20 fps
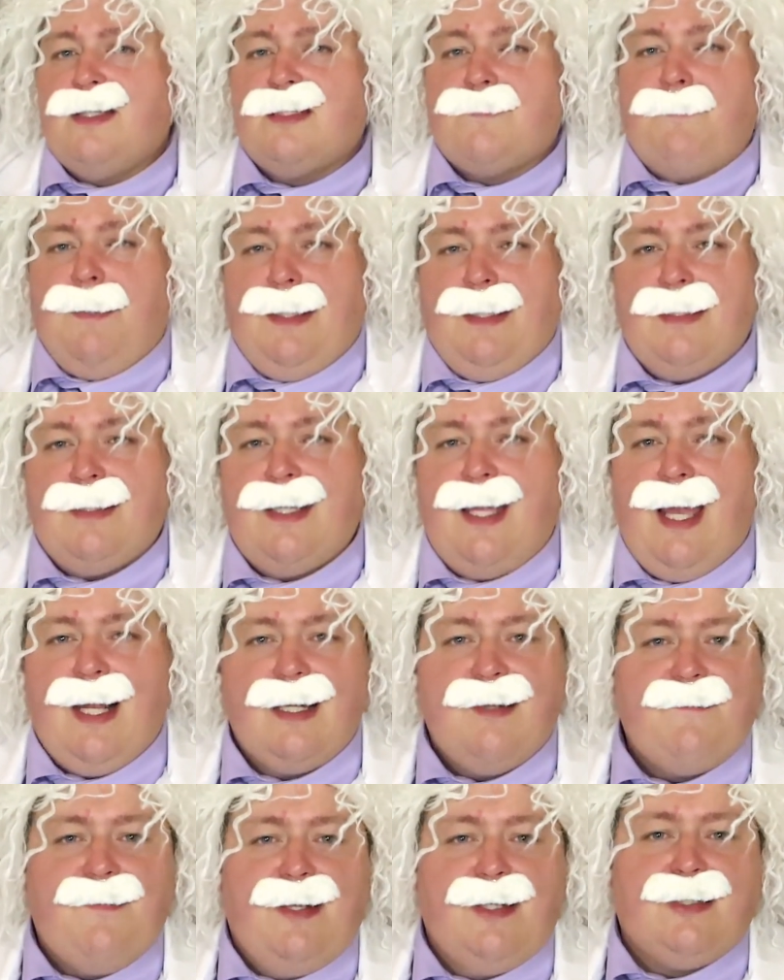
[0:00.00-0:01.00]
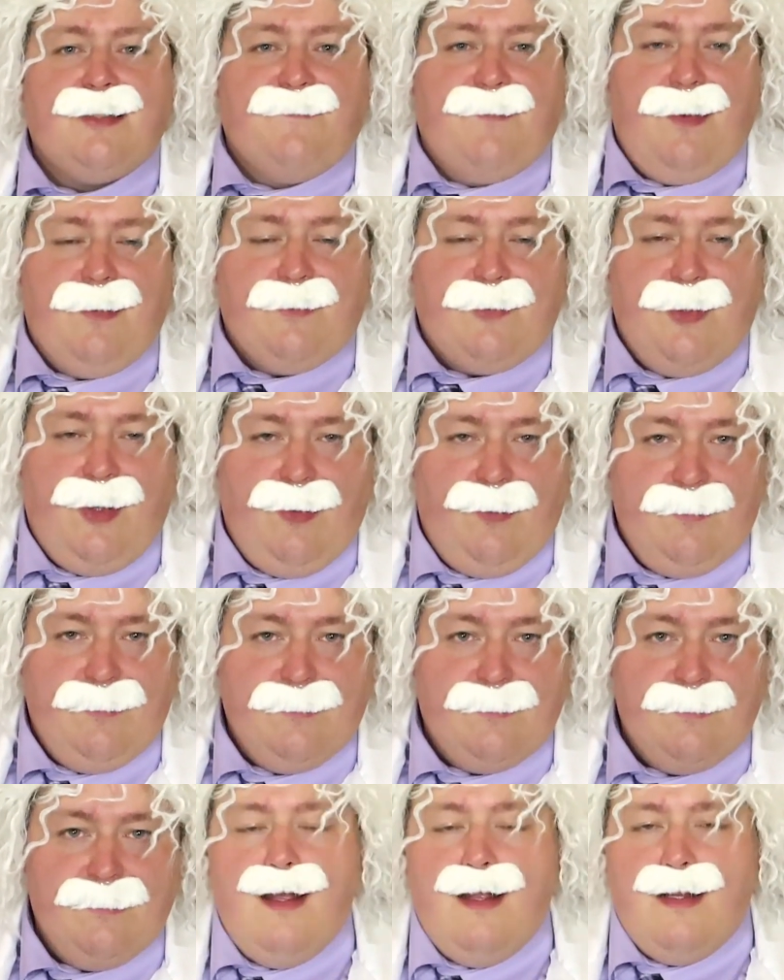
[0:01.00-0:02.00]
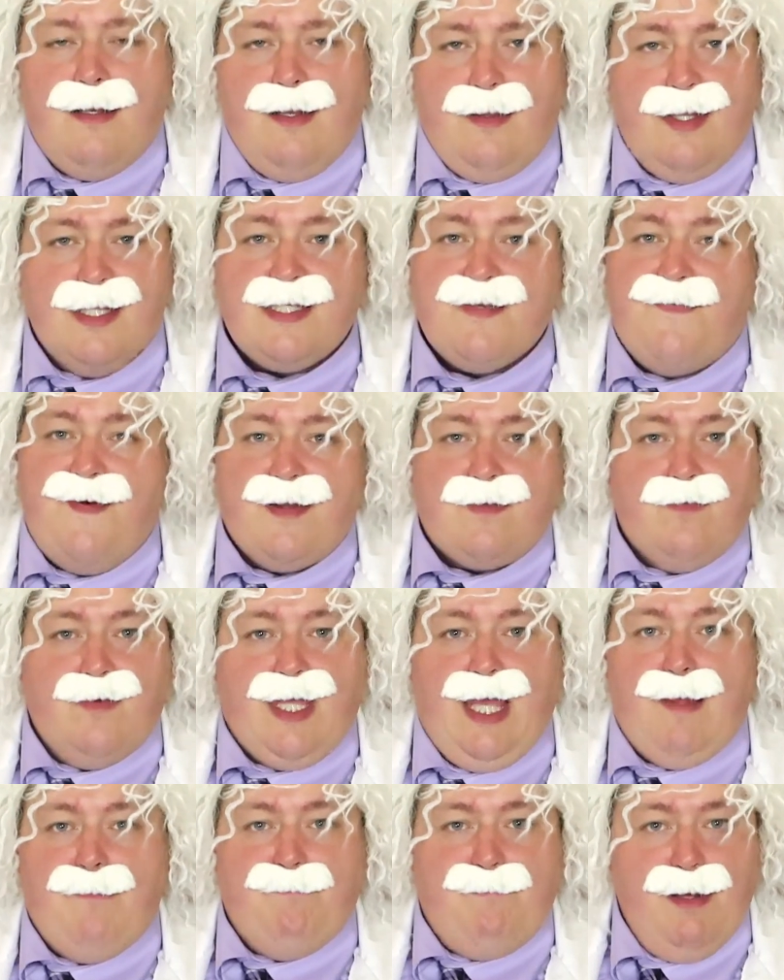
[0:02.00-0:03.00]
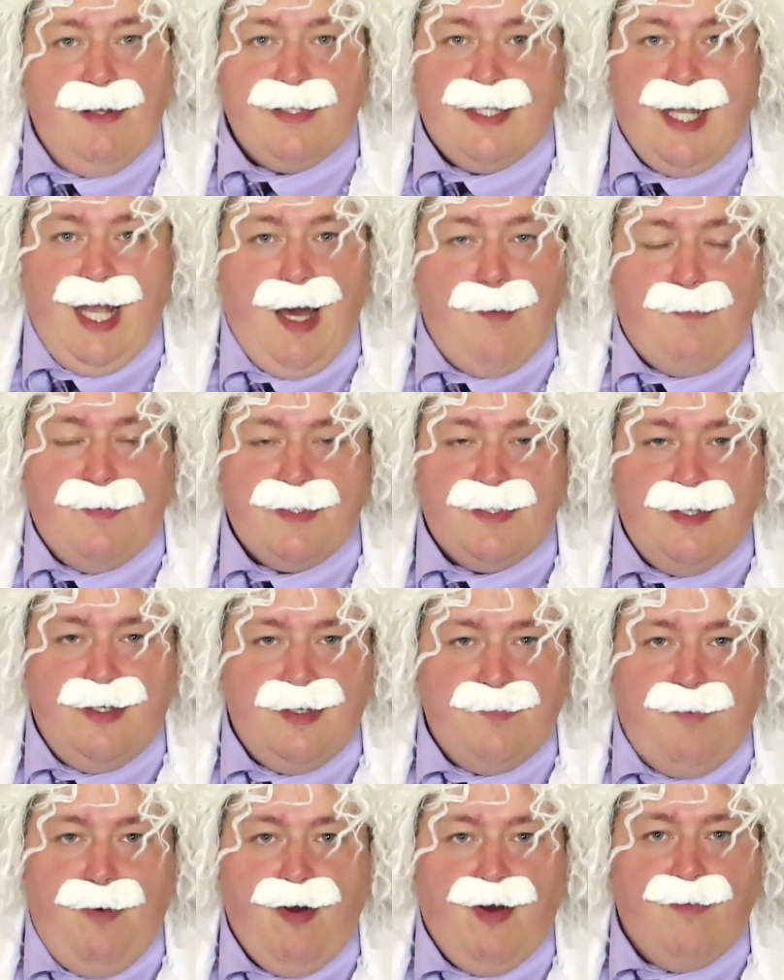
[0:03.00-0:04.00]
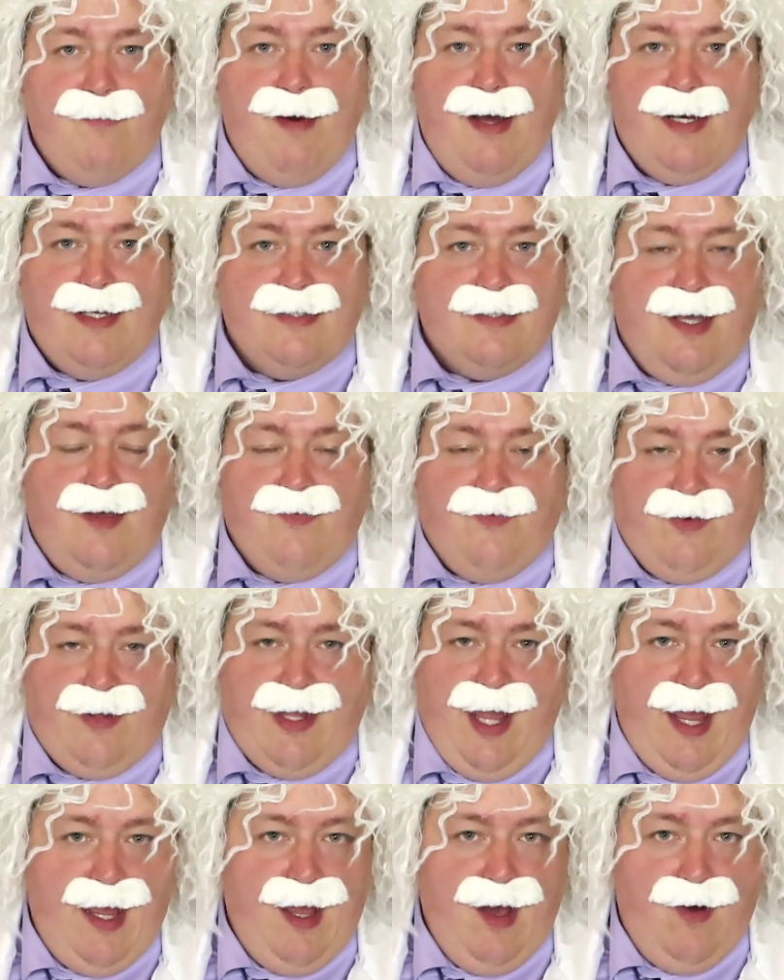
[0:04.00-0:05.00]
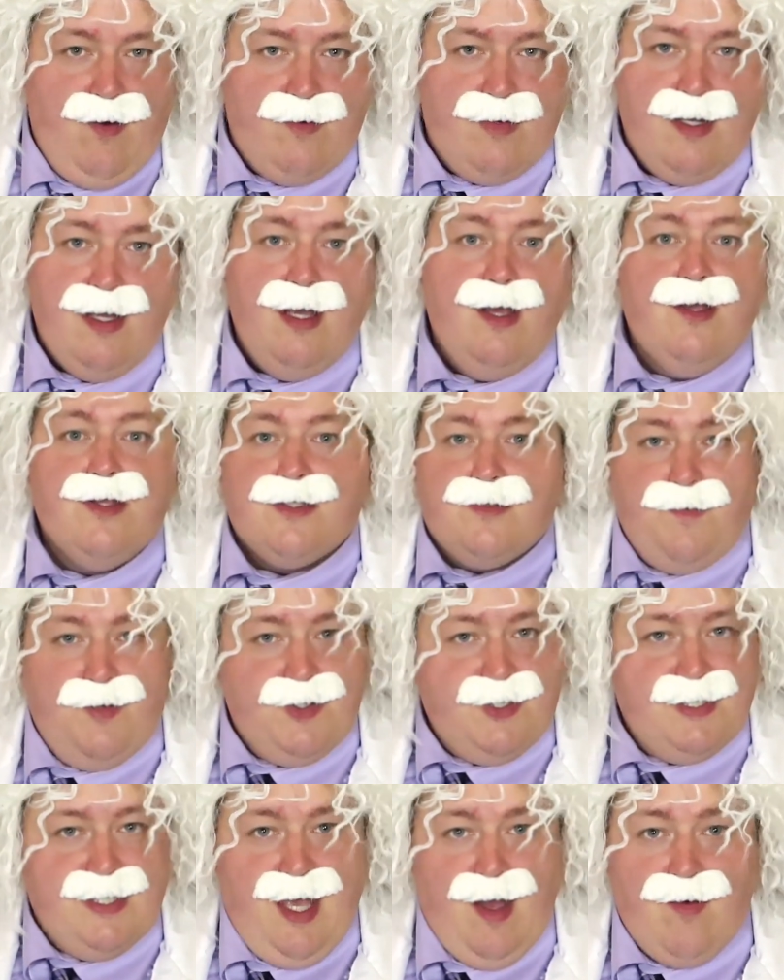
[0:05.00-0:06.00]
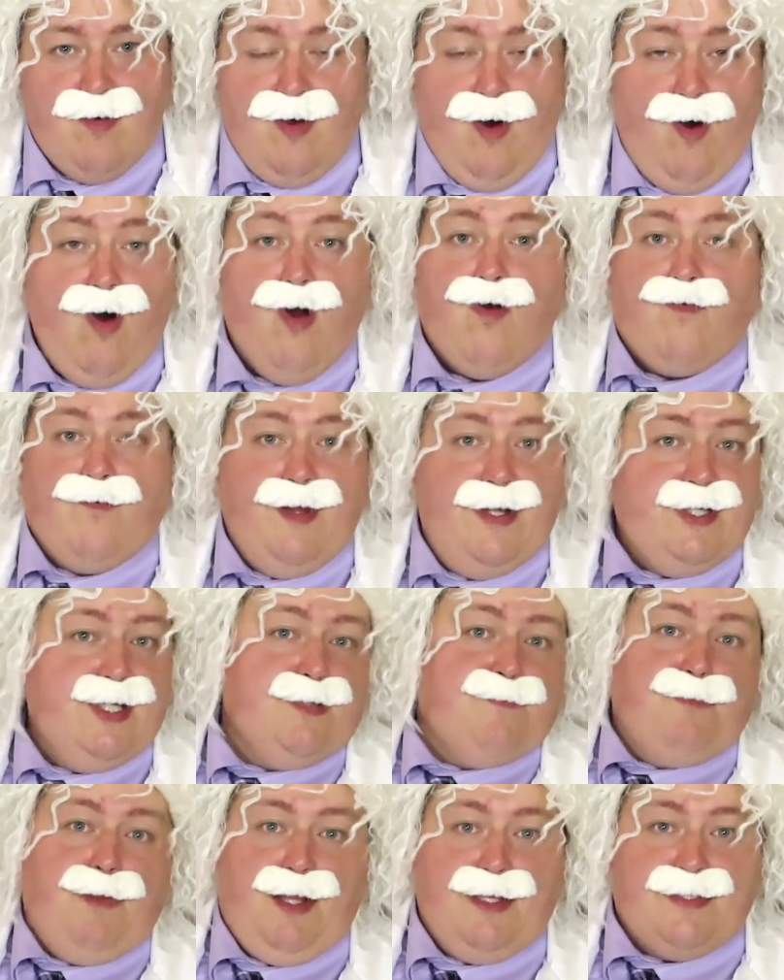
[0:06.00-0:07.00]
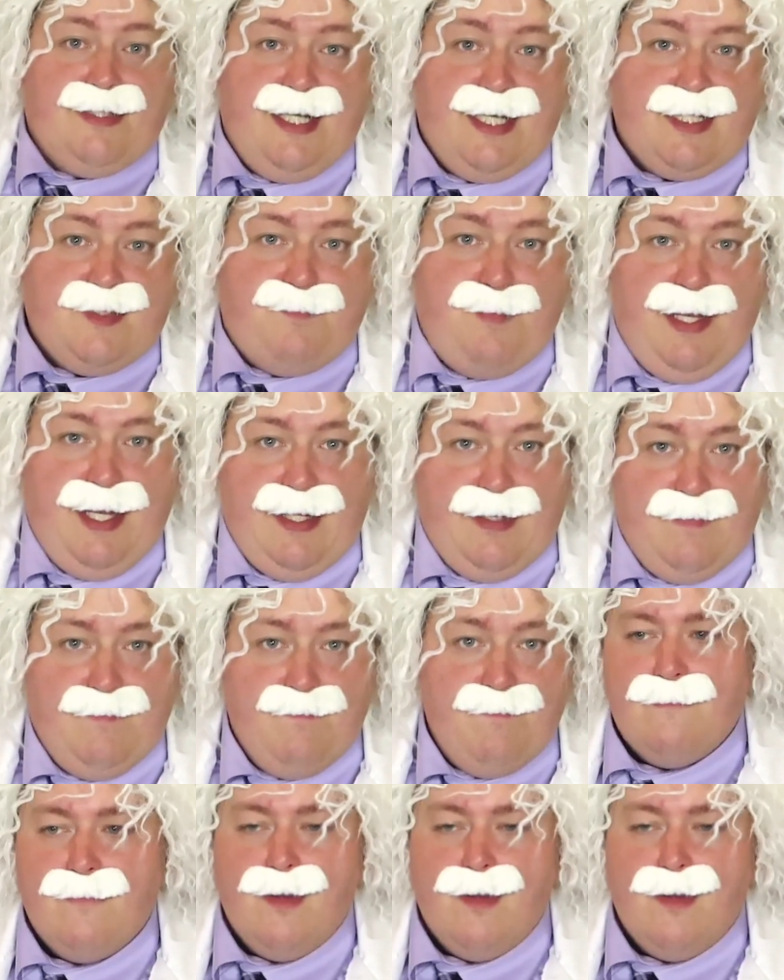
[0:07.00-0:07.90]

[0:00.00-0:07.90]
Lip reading: speed at the end of each of their turns. Now this effect will keep building up until the Pokemon is either KO'd, switches out, or reaches +6 speed.